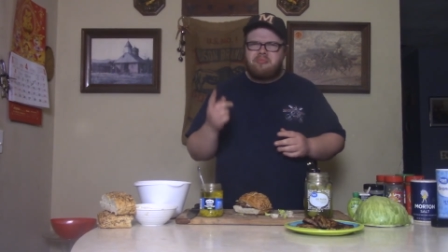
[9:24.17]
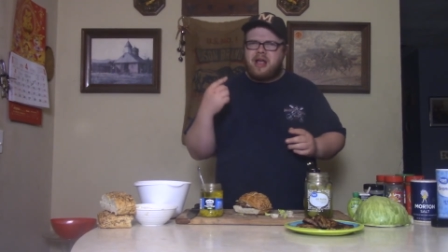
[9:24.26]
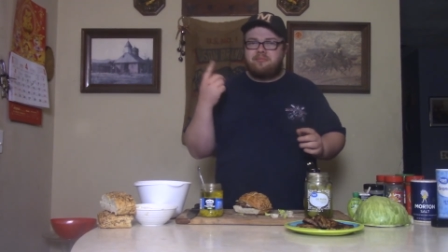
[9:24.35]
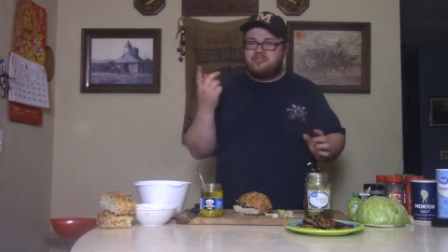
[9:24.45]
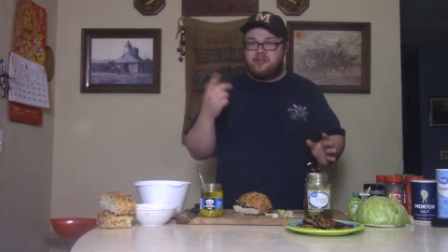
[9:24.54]

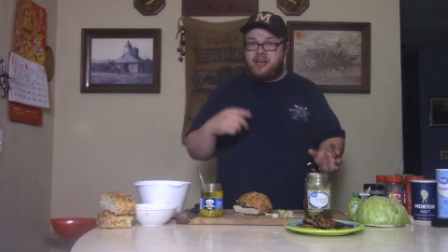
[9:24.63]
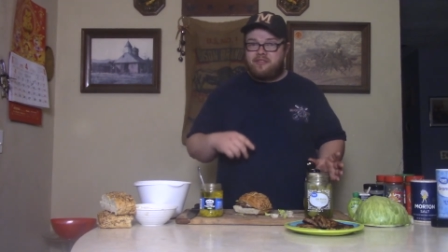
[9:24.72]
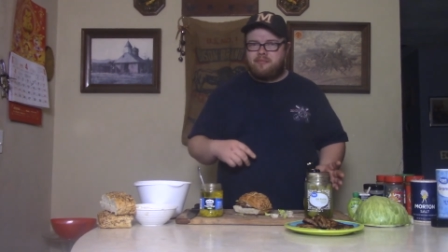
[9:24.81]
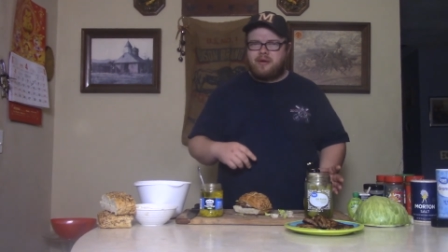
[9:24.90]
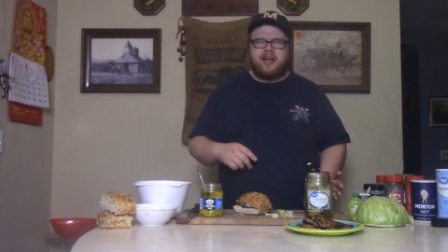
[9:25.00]
I'm still
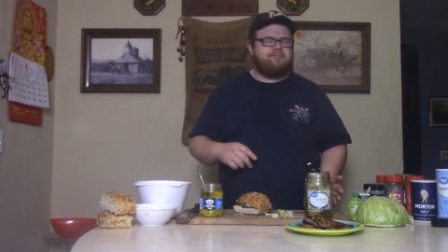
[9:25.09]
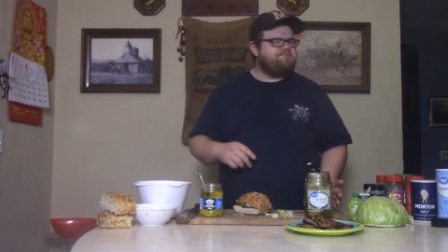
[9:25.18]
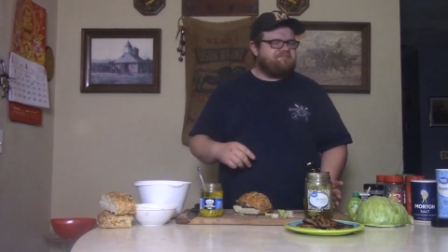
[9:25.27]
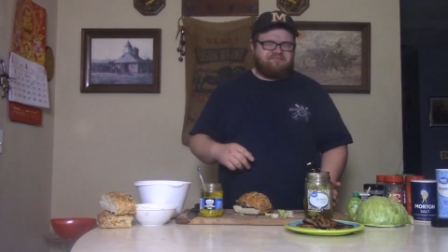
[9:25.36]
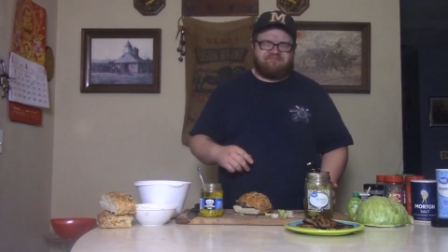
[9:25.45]
having the bite. Mm,
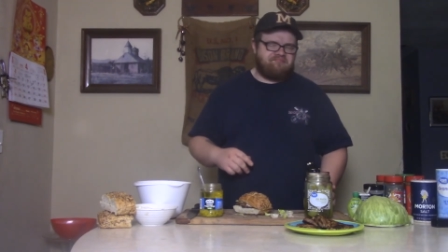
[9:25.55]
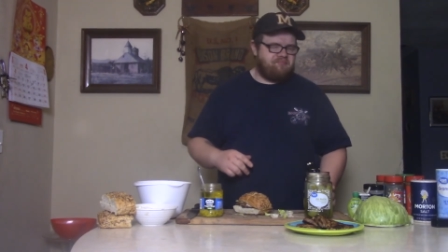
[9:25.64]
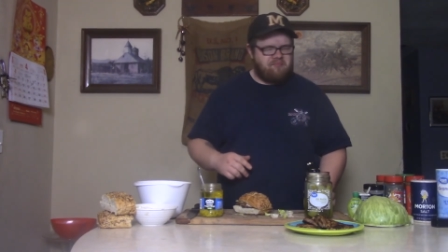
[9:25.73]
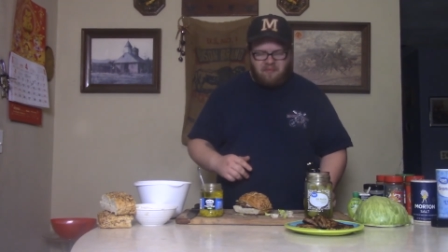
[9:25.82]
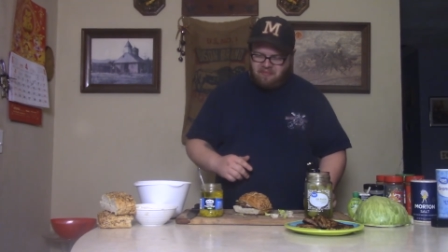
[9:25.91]

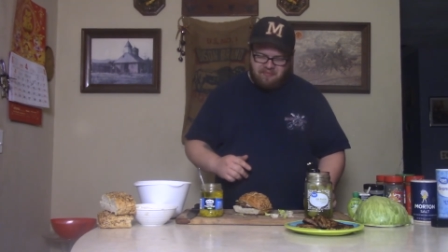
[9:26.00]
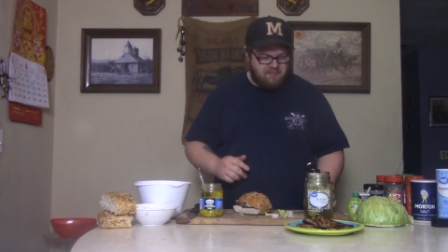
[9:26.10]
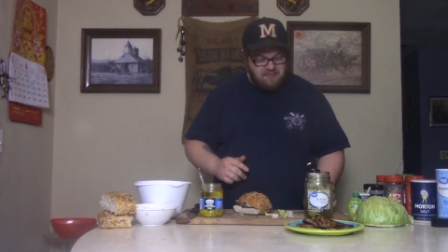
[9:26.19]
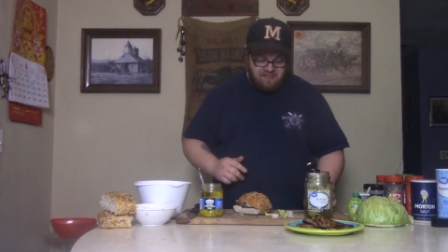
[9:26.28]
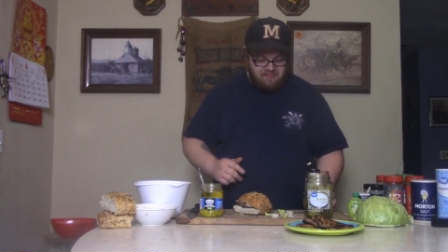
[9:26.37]
mm,
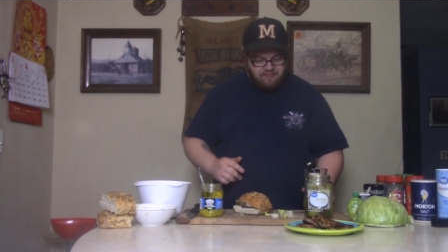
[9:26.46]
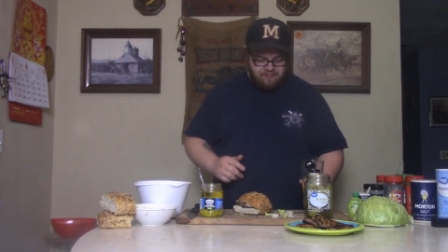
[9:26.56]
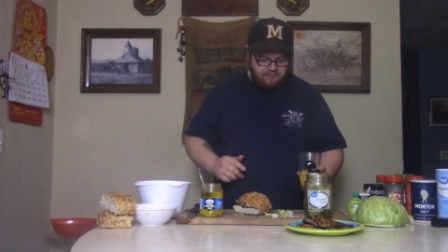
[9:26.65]
mm, mm.